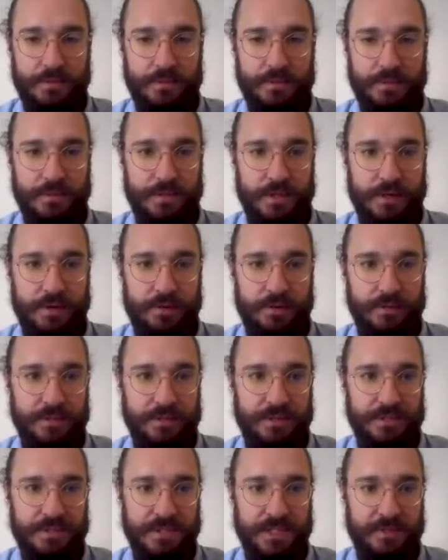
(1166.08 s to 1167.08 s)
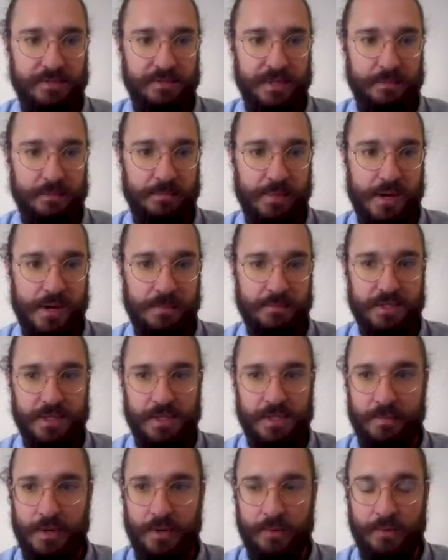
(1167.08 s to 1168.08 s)
So let's see if any bombs
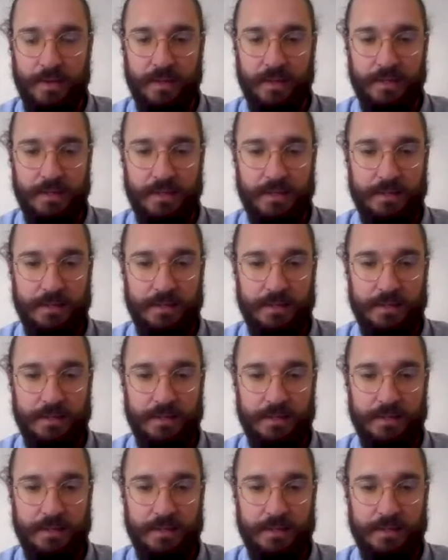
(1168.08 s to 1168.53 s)
come our way.